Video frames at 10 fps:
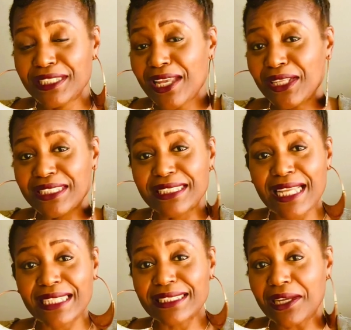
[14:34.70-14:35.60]
Shout out to
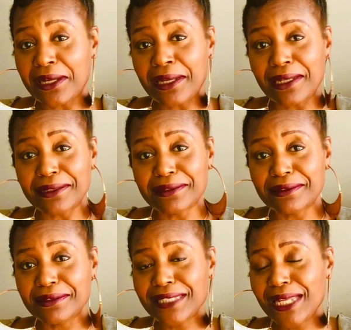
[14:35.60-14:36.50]
Ninth God.
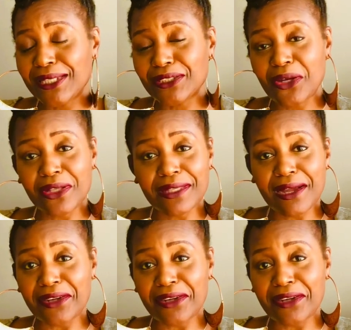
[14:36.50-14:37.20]
Shout out to all the